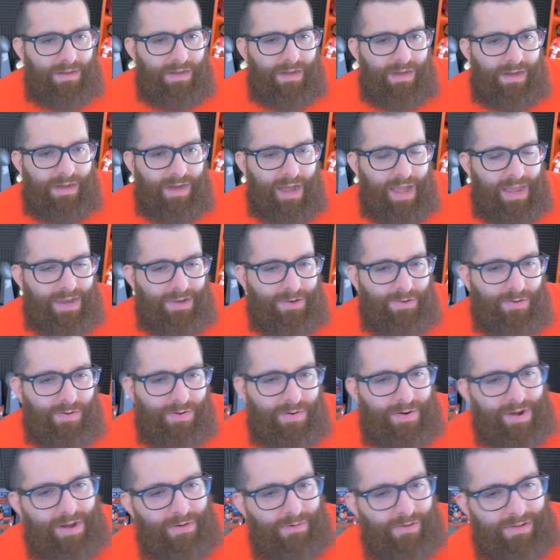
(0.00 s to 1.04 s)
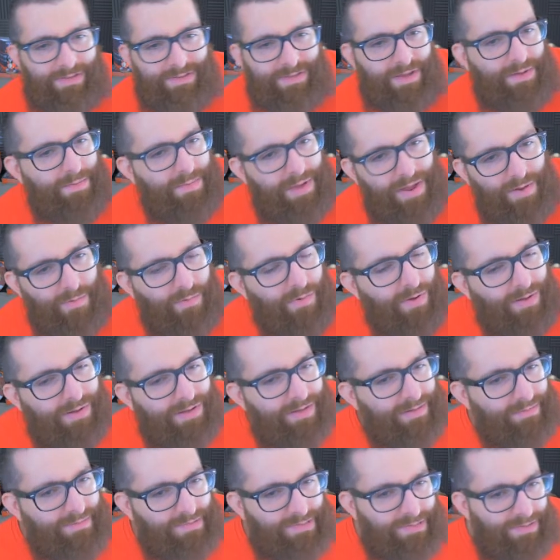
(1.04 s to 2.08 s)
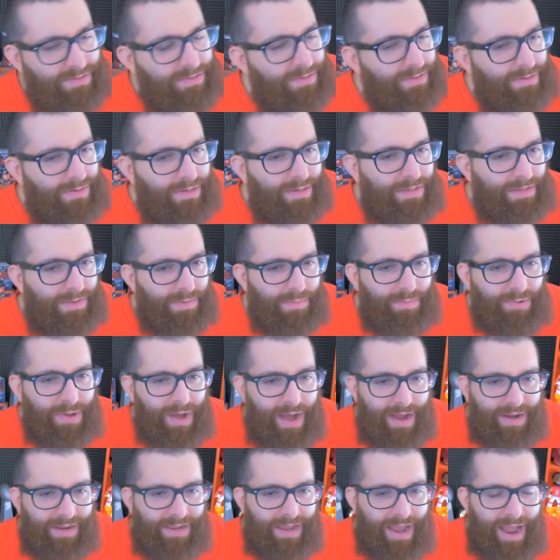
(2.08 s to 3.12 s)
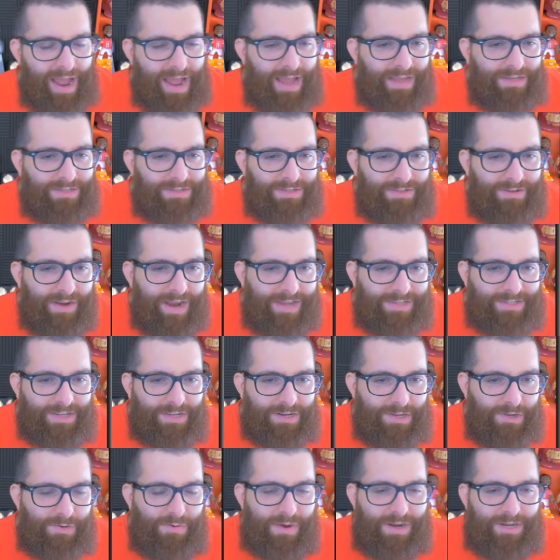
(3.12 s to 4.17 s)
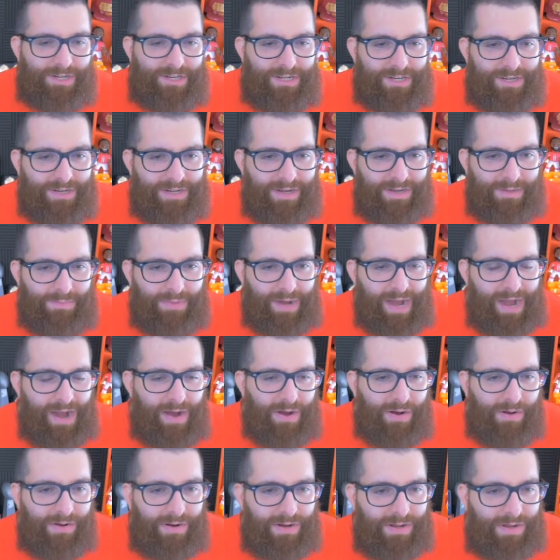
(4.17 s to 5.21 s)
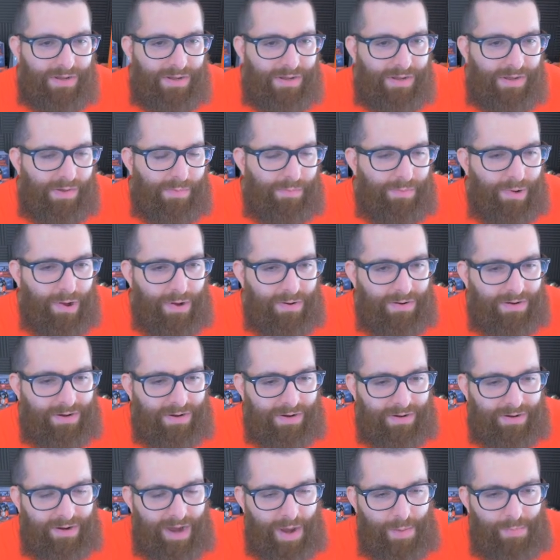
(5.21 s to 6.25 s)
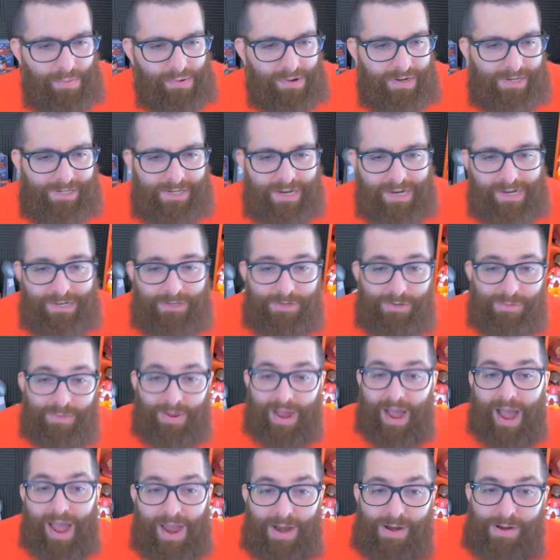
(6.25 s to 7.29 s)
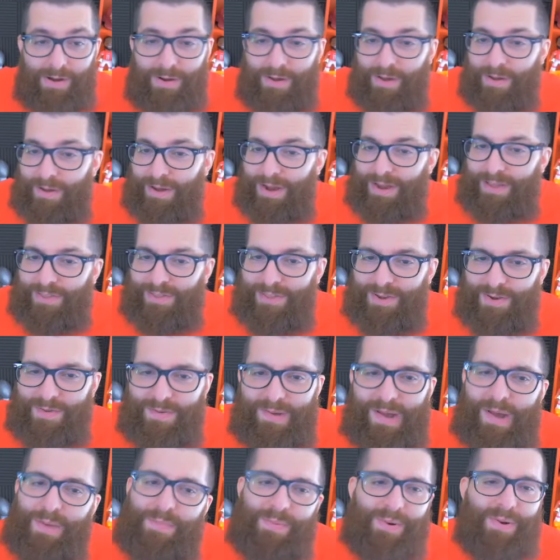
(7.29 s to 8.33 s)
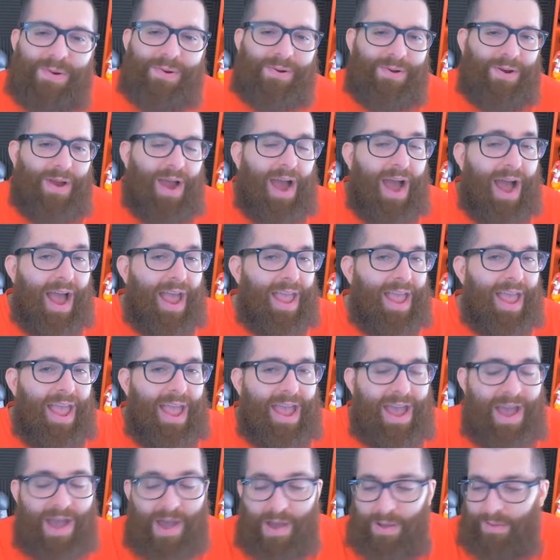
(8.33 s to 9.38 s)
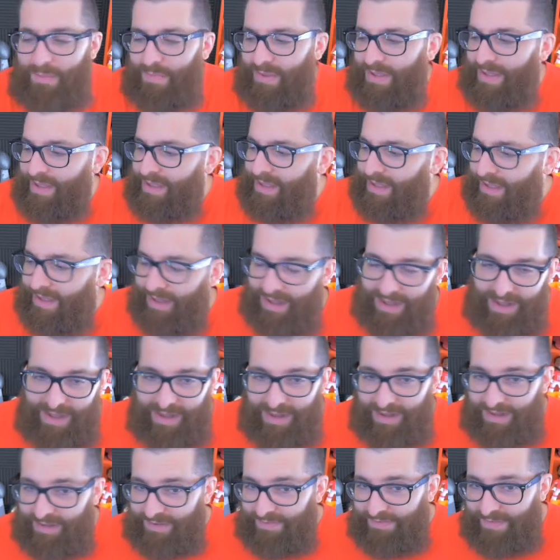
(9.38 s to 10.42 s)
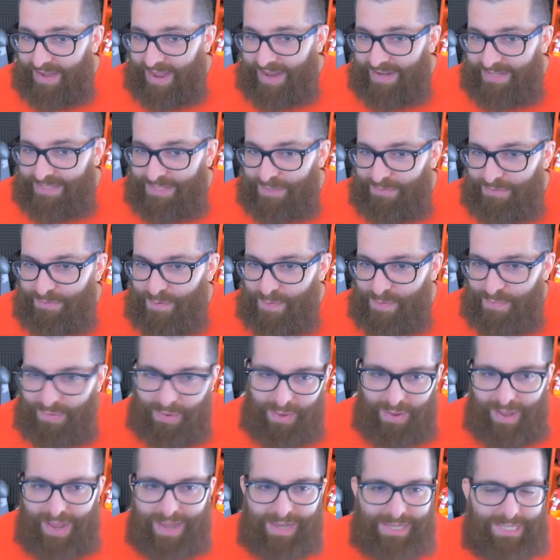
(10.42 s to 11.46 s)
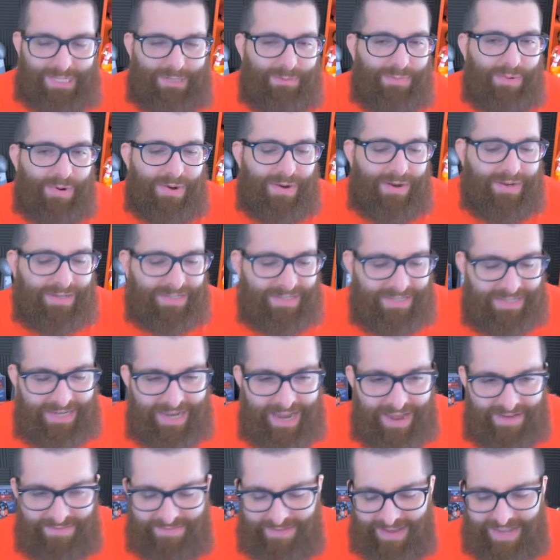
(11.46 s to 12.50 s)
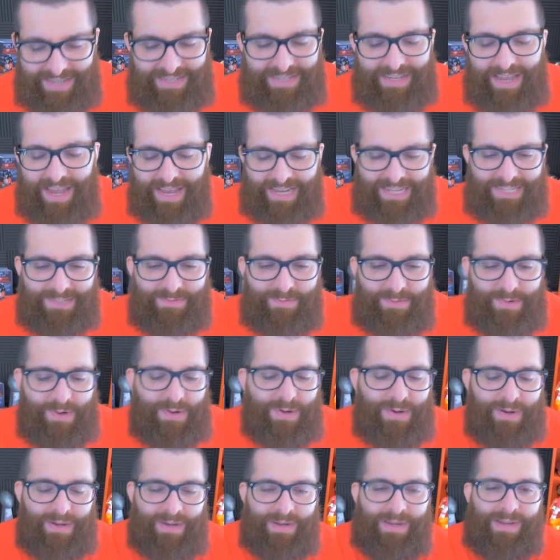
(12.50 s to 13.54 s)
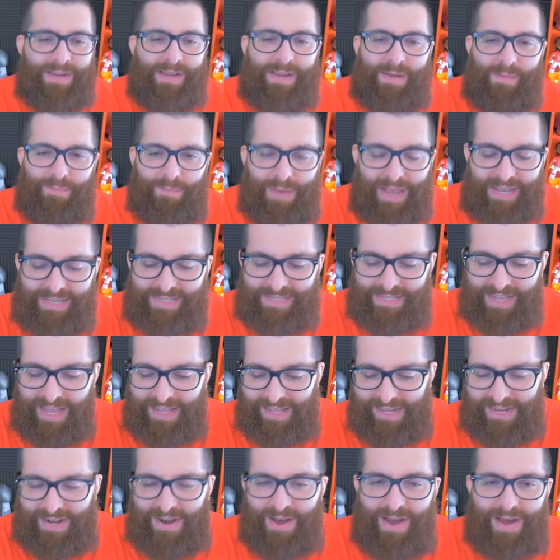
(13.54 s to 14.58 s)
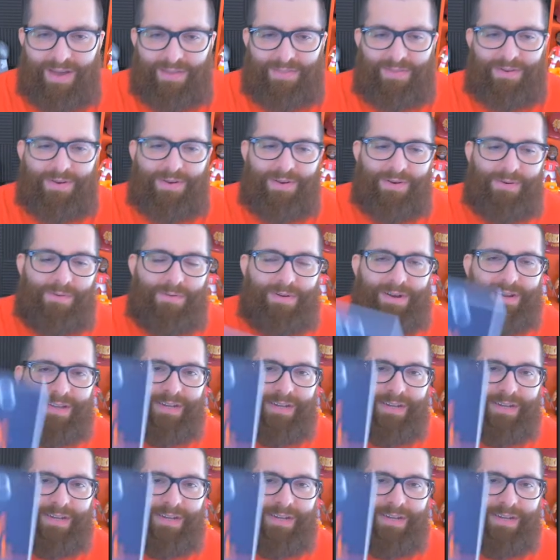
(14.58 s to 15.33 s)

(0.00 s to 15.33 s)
Enduring, what's up, man? Welcome to the podcast. You're asking a question about poker. I appreciate you, but I don't know anything about poker. I am a fantasy football expert, DFS expert, best-selling author when